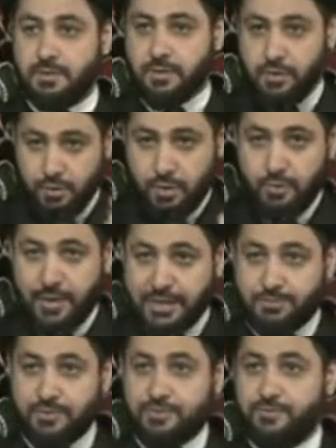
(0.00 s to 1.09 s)
You know
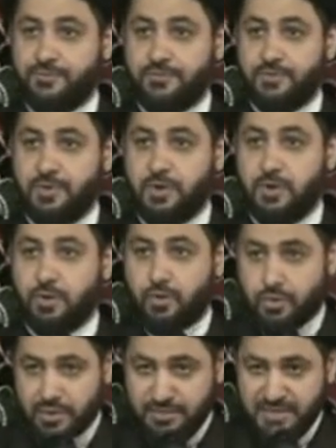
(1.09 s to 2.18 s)
that proof.
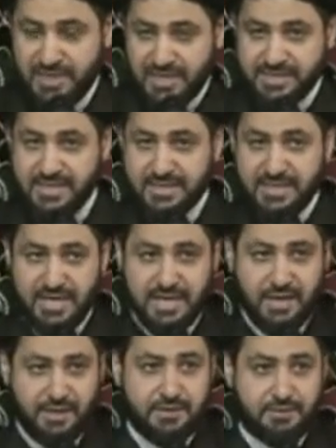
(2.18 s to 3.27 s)
Yazid
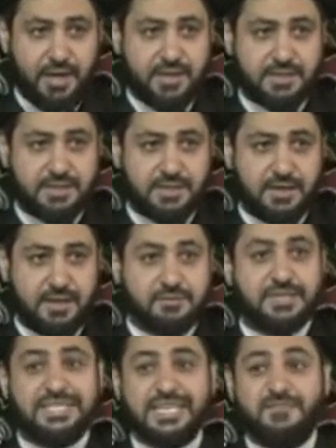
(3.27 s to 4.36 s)
Riyahi, right?
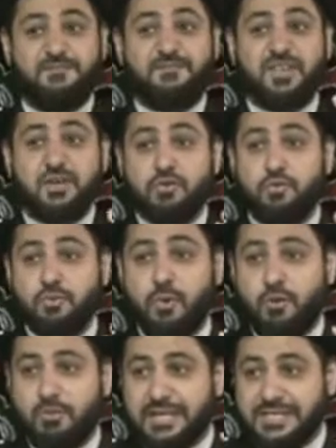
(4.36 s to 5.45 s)
Within few
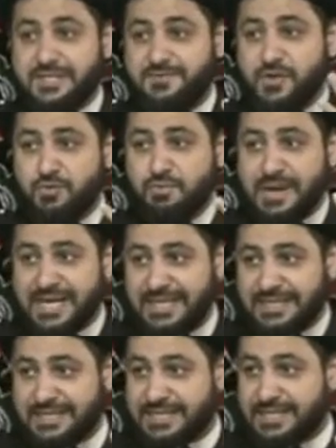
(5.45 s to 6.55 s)
moments, few
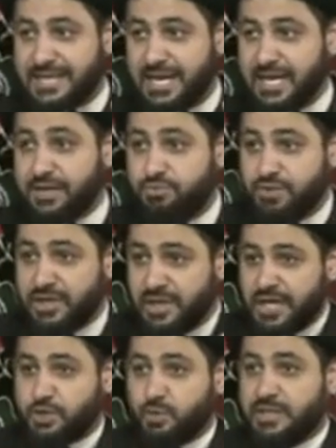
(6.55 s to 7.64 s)
minutes, he
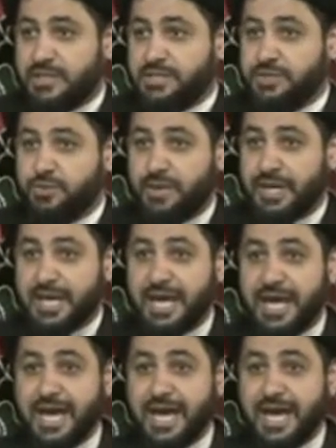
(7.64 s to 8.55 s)
realized what he's doing.